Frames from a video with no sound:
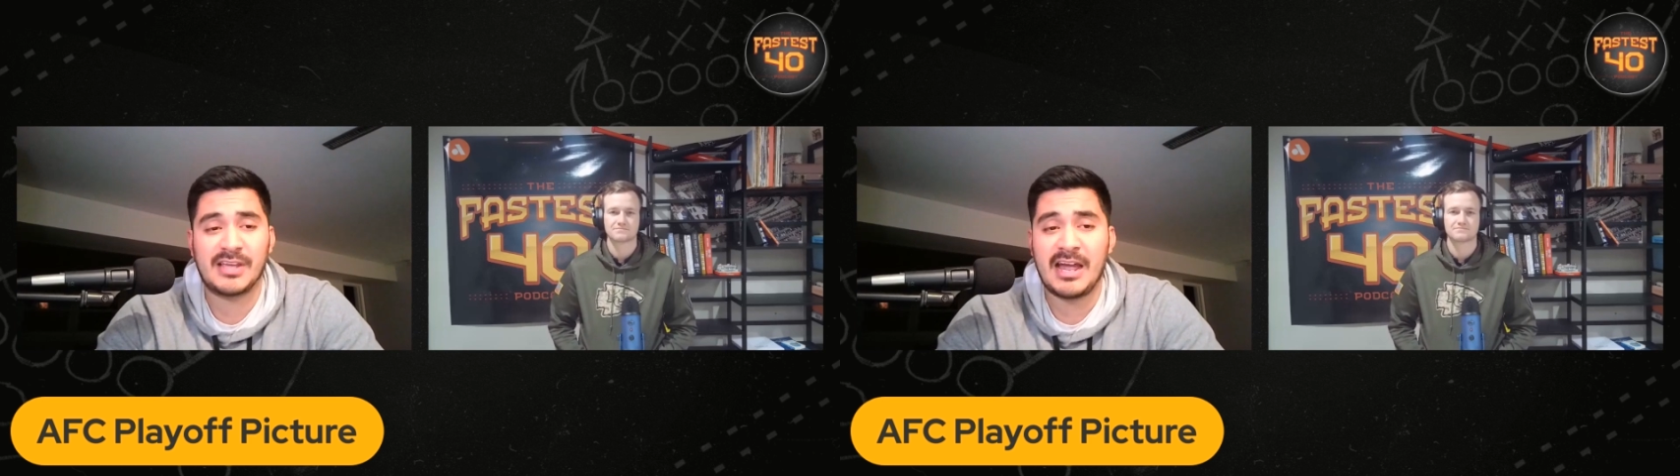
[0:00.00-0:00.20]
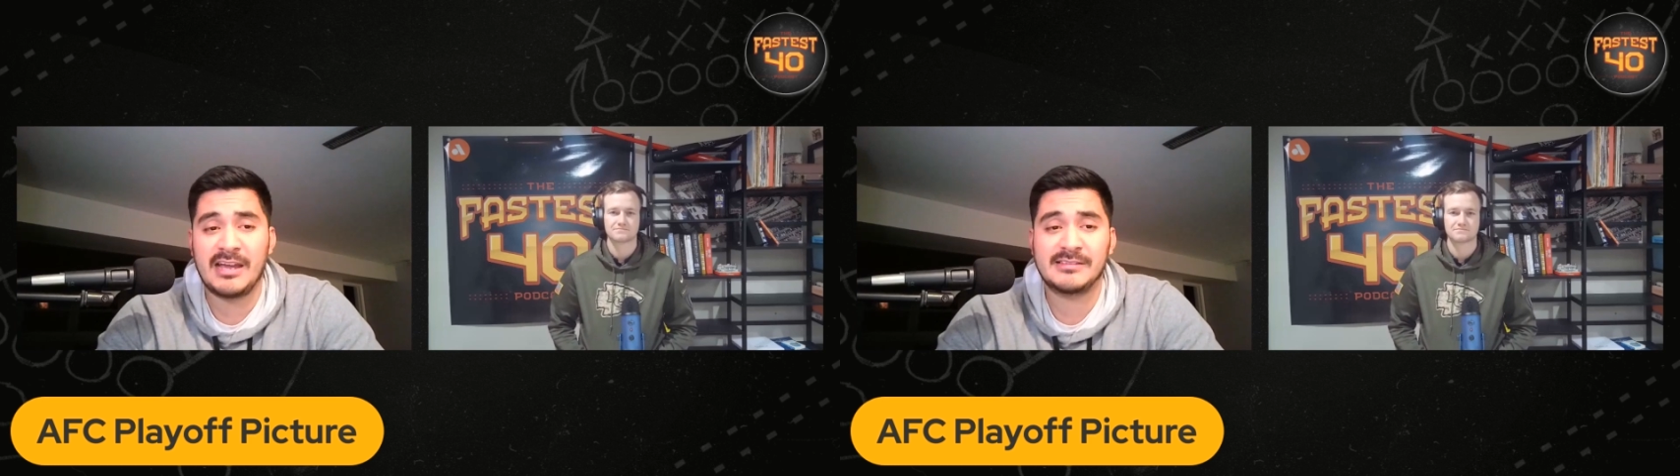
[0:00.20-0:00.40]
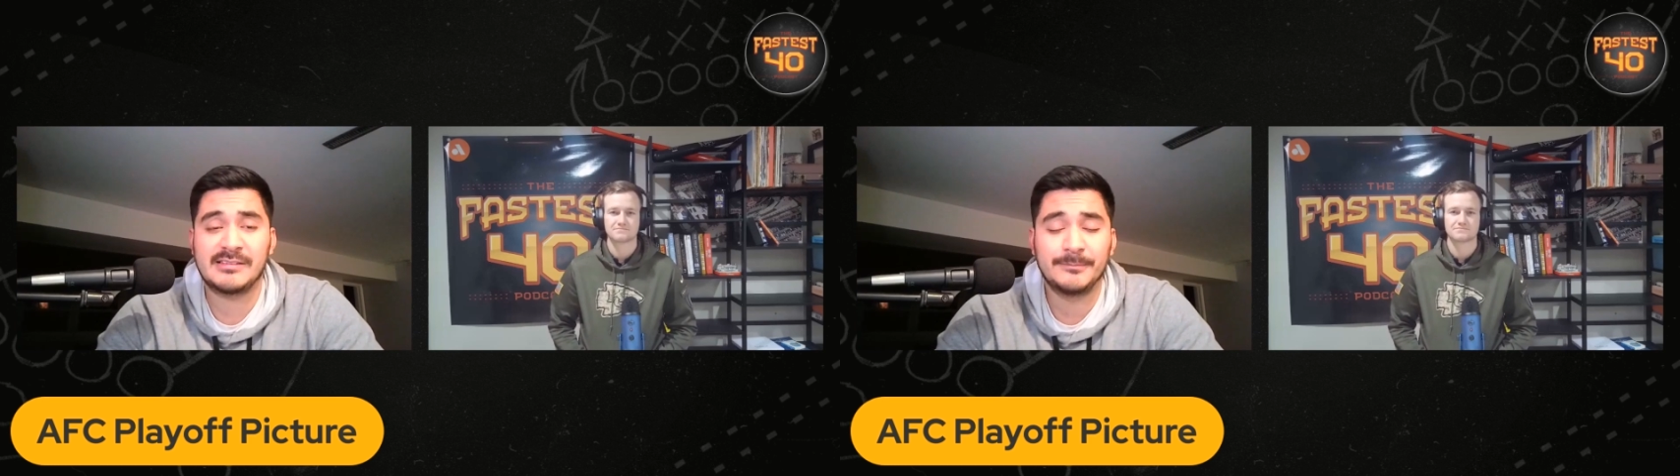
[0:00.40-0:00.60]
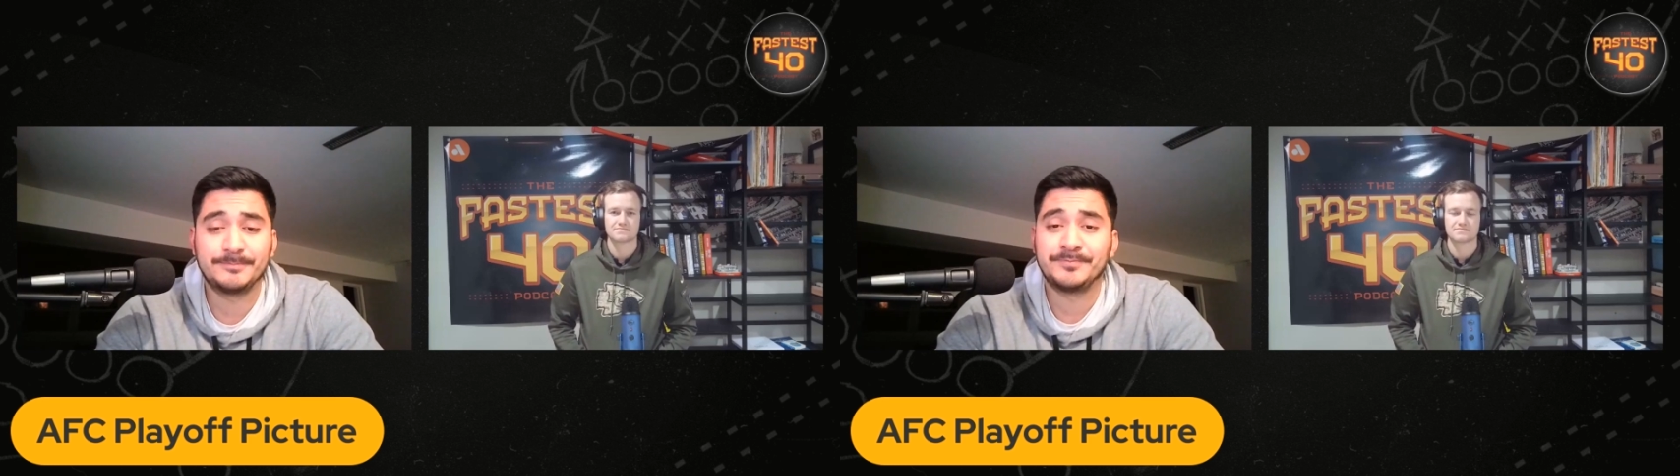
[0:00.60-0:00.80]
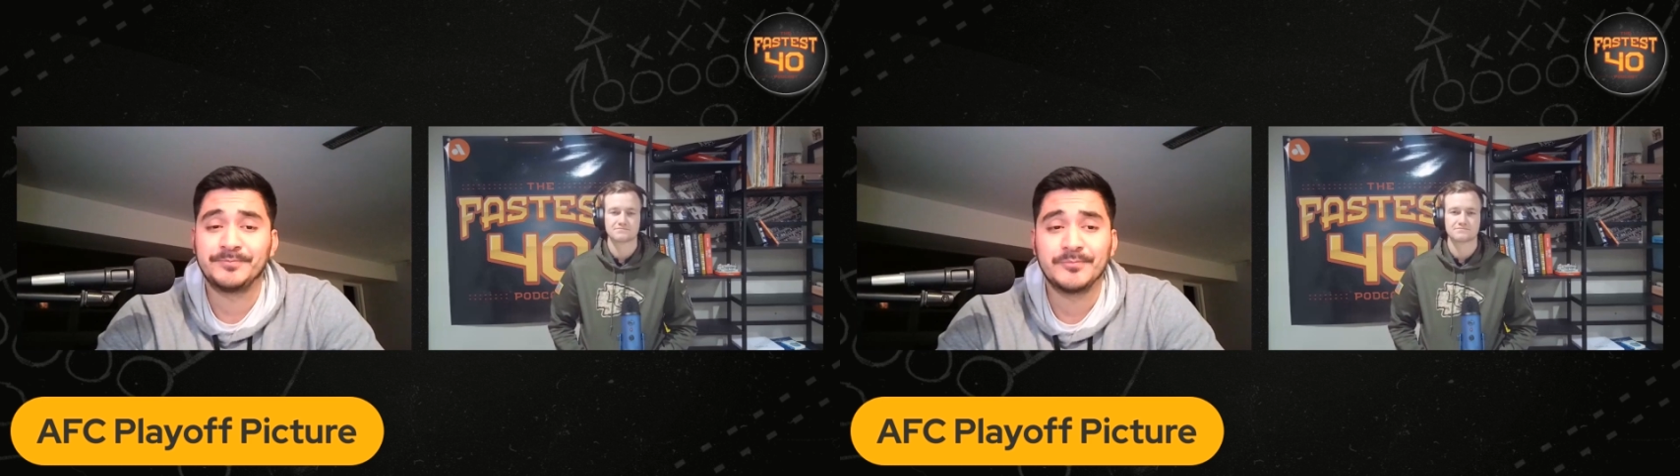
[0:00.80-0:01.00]
guys
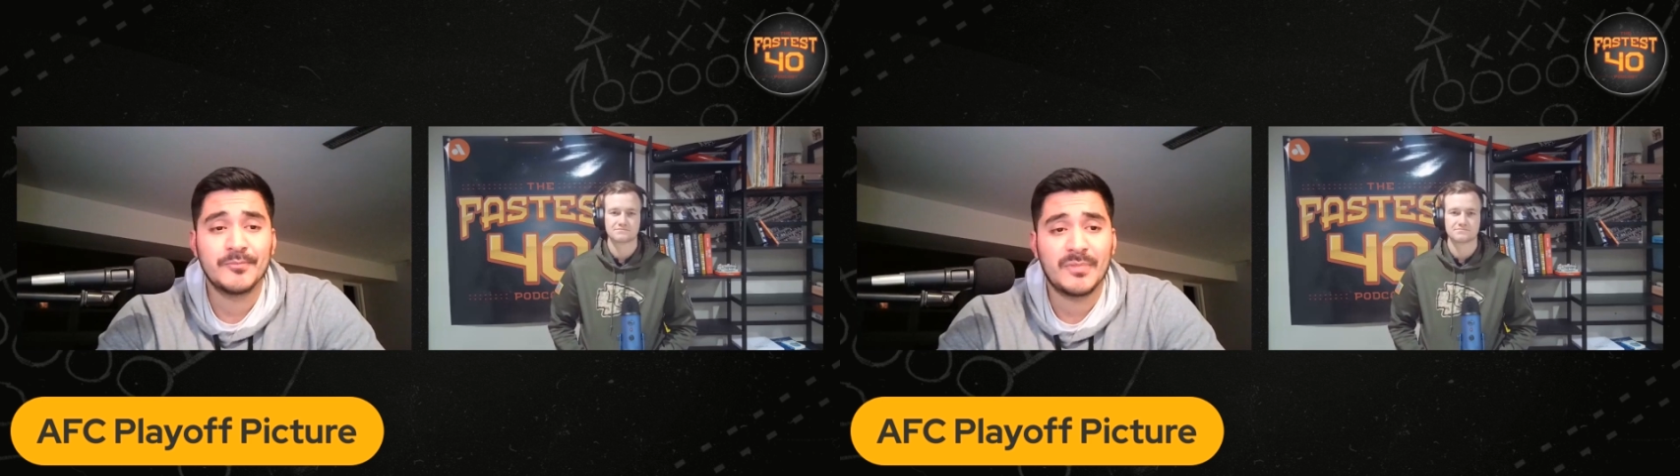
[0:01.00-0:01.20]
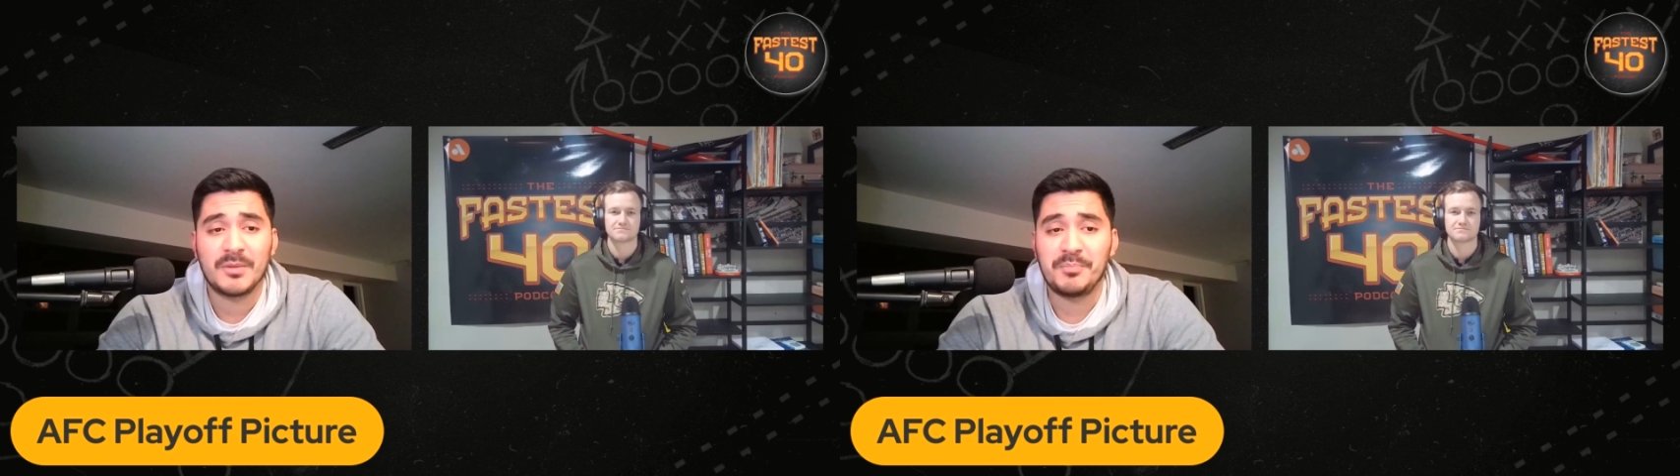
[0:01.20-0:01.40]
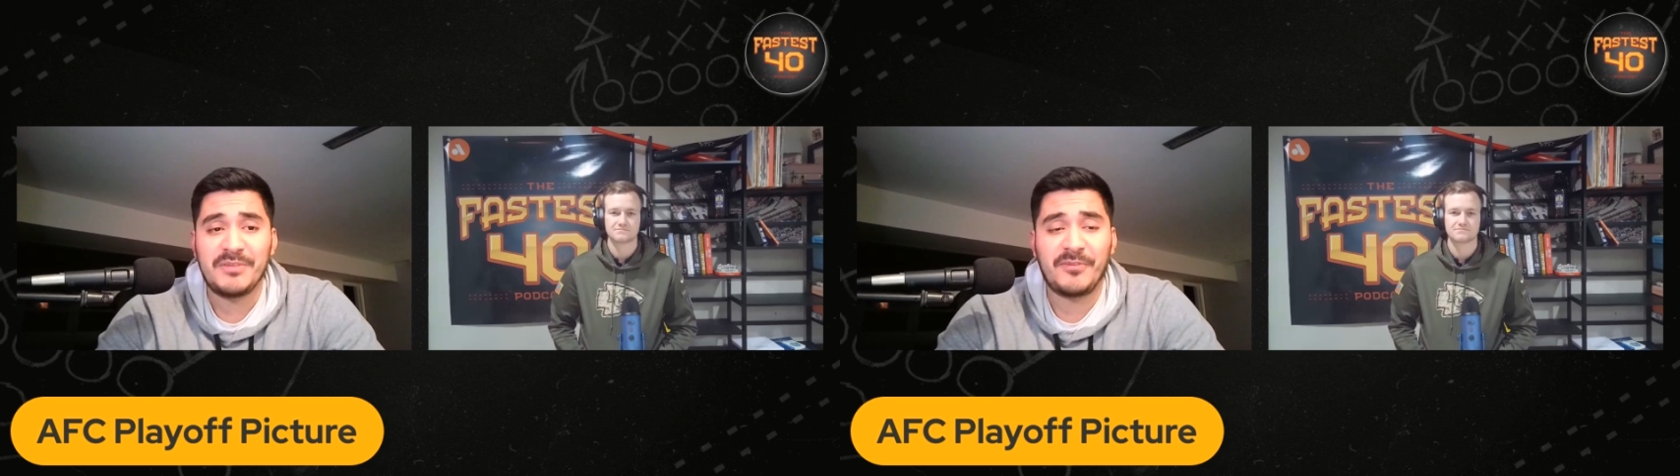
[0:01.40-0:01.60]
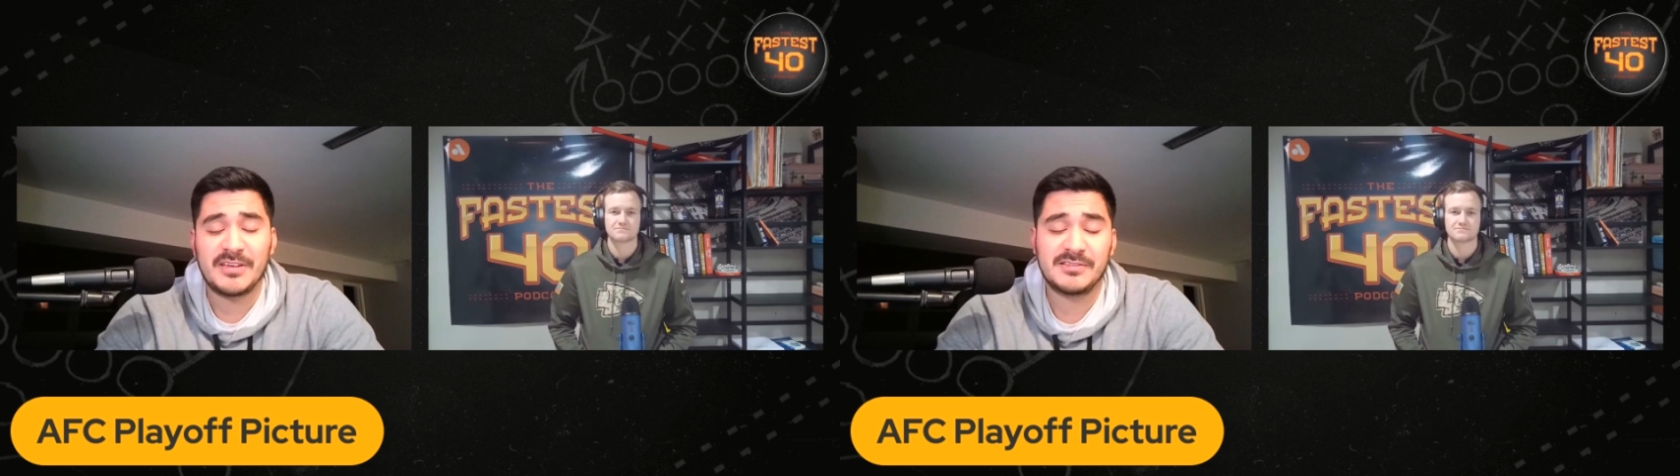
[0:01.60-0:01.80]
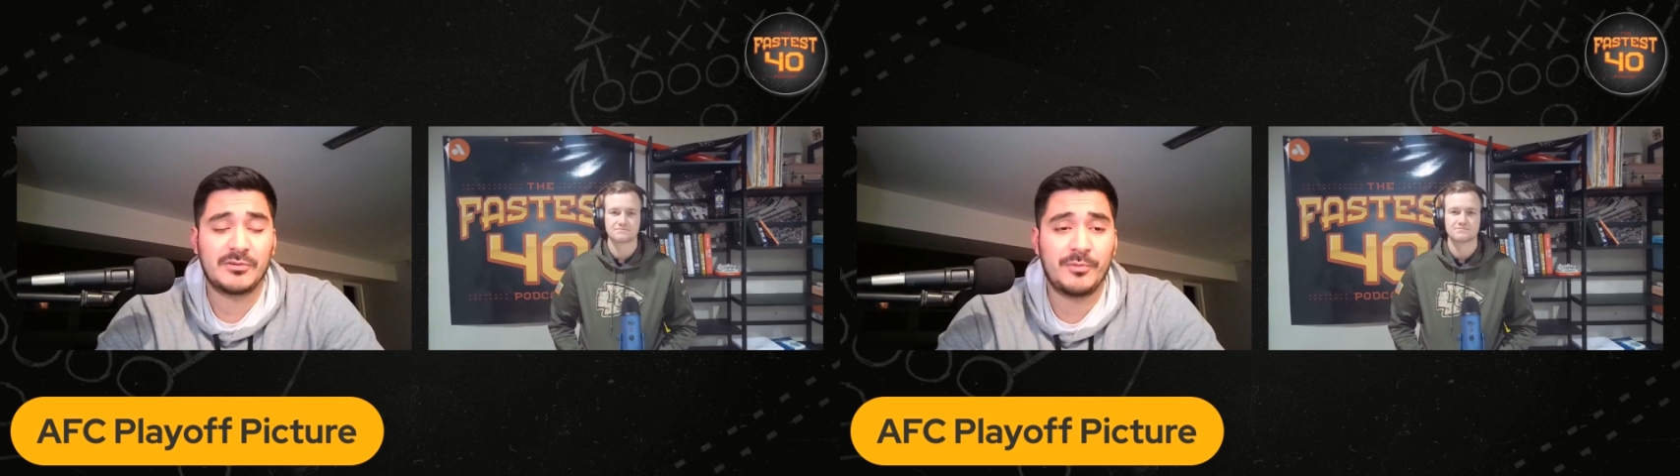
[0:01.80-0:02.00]
be
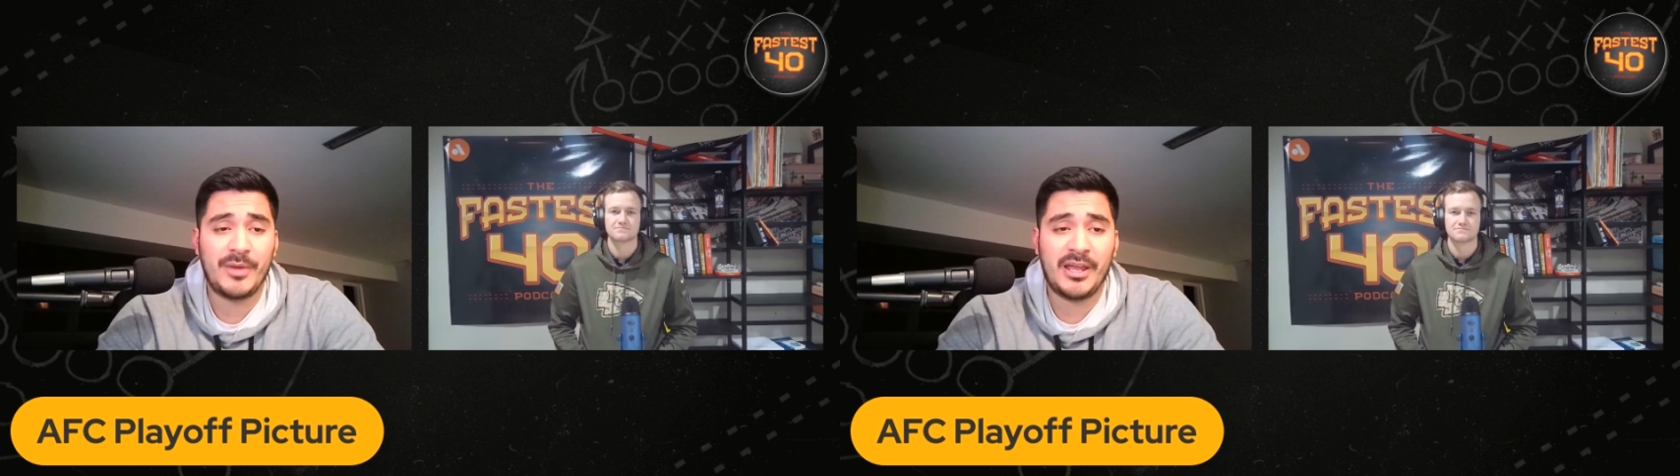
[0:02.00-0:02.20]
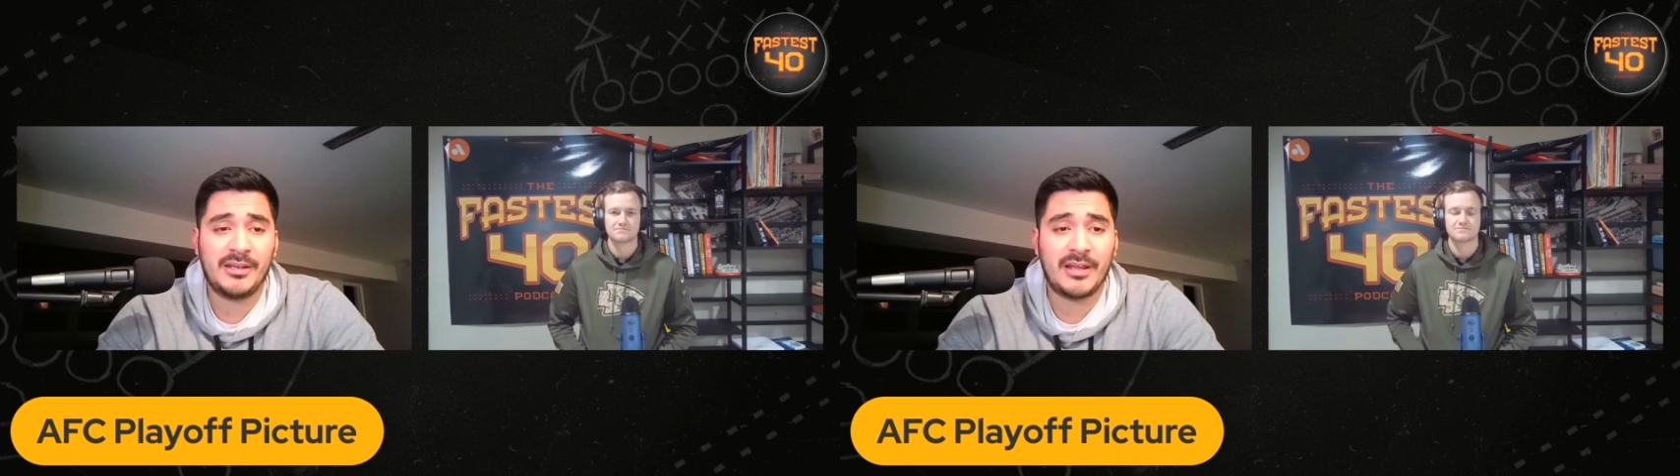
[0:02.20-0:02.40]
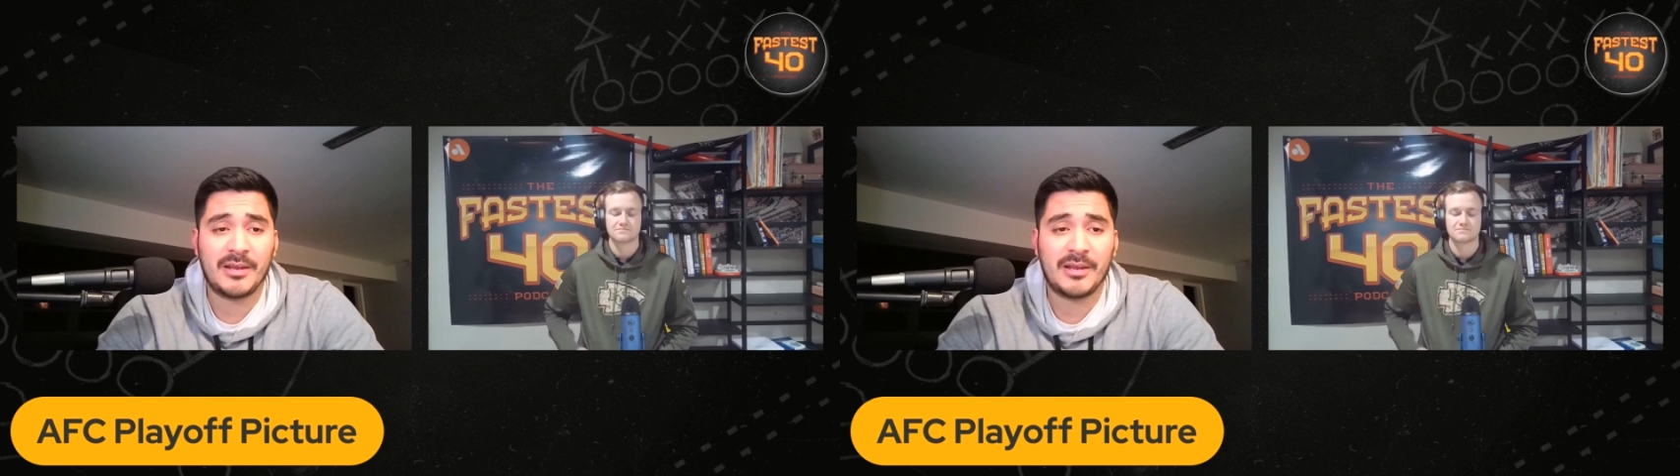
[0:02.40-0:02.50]
physical, man.